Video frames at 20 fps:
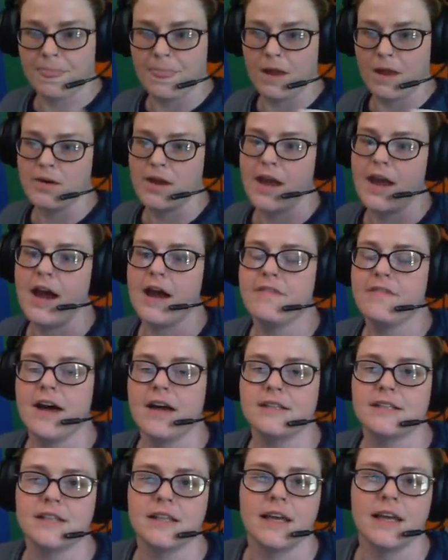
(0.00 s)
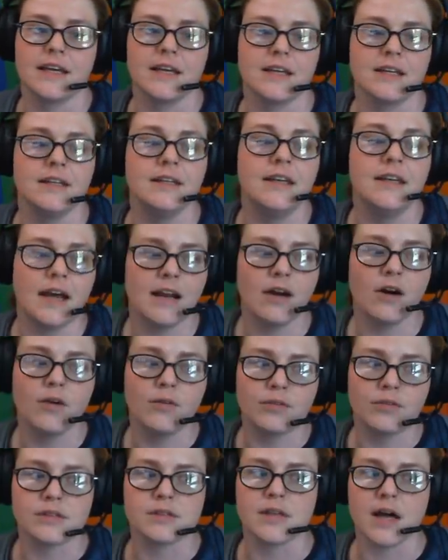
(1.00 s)
Okay, I've had to like get
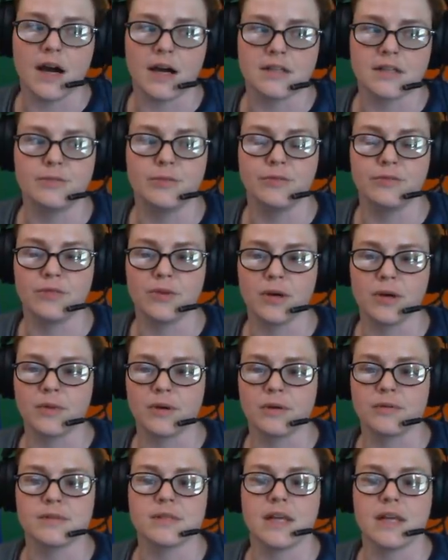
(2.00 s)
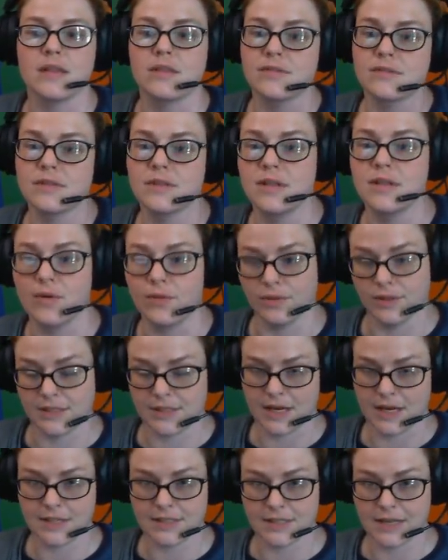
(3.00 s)
over socks before where it was like those are the only
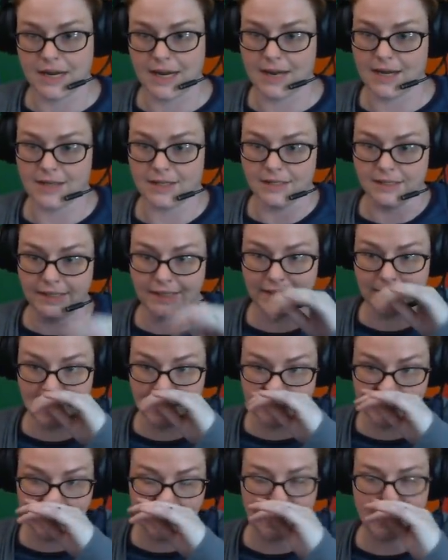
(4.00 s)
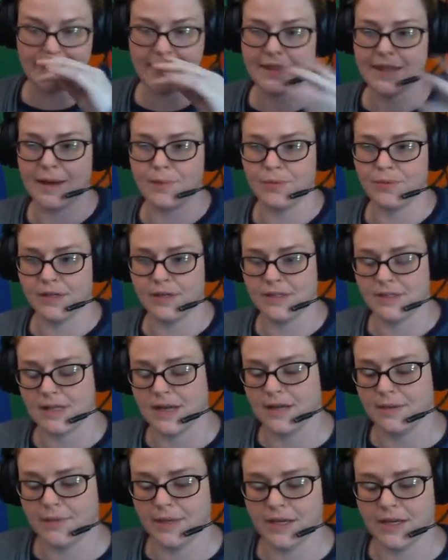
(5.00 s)
socks that I had clean, and like at that point in
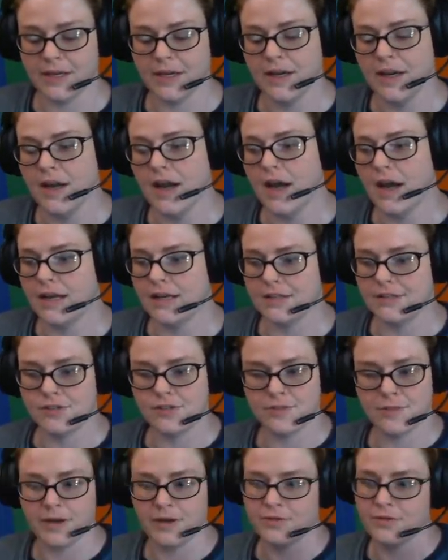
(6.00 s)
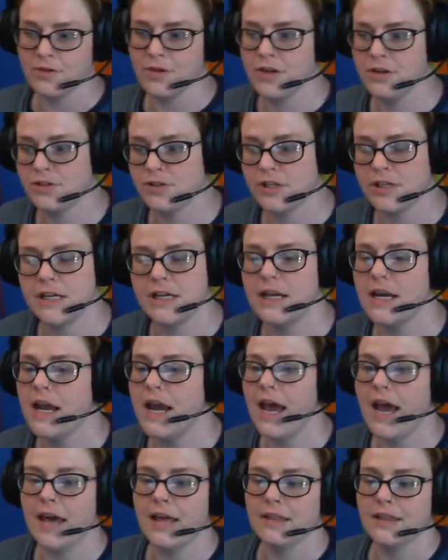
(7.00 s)
time, like I didn't do my own laundry,
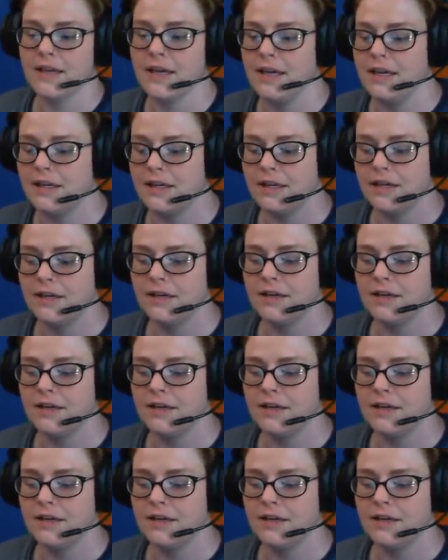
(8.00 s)
and like